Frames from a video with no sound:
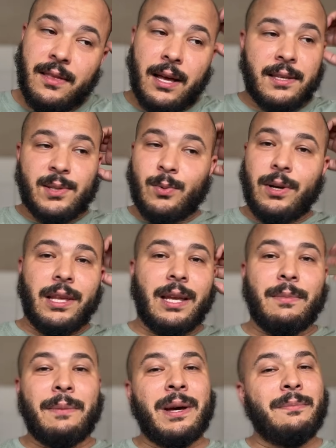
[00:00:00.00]
thoughts swirling in
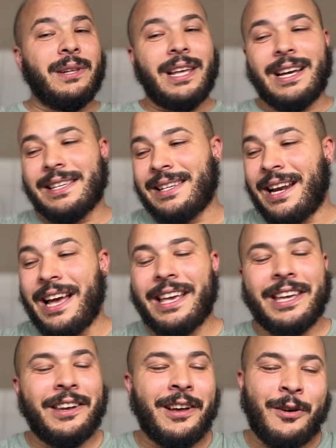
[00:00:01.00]
my mind. But like I said, I
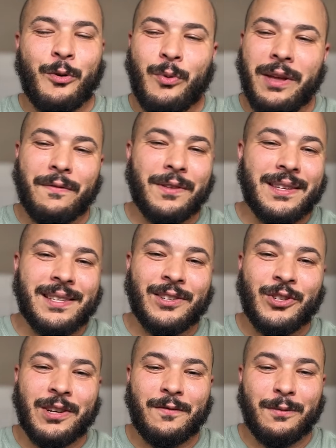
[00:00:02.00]
cannot wait for this
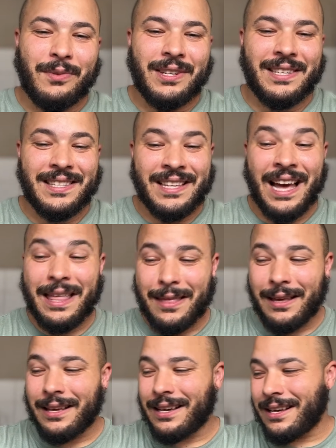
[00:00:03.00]
Algerian football season. I
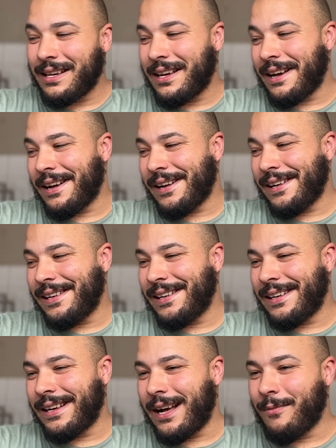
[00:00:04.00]
think
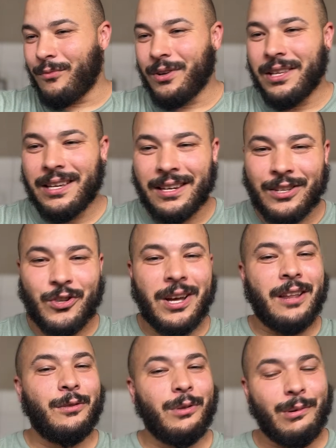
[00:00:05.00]
I'm really gonna try
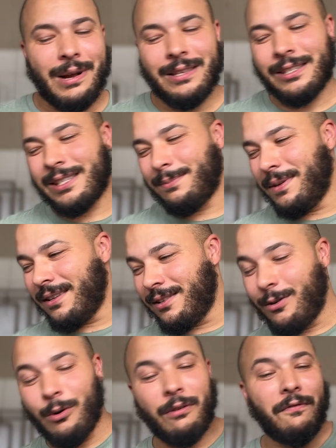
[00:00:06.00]
to do the rounds and
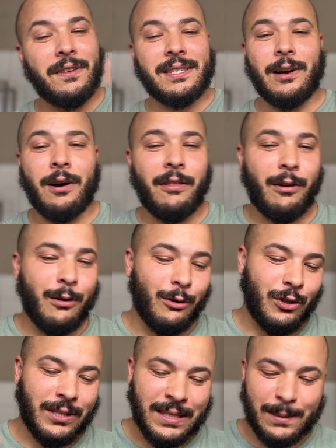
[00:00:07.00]
go and visit all the
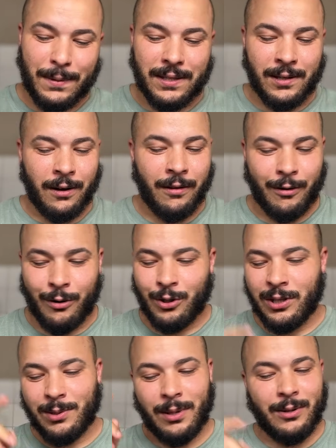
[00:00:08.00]
coaches and speak to all the
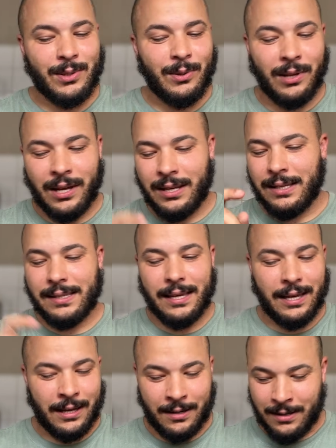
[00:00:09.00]
coaches, whether it's Rhulani,
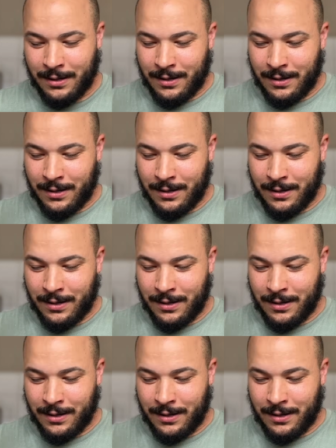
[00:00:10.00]
Sayed,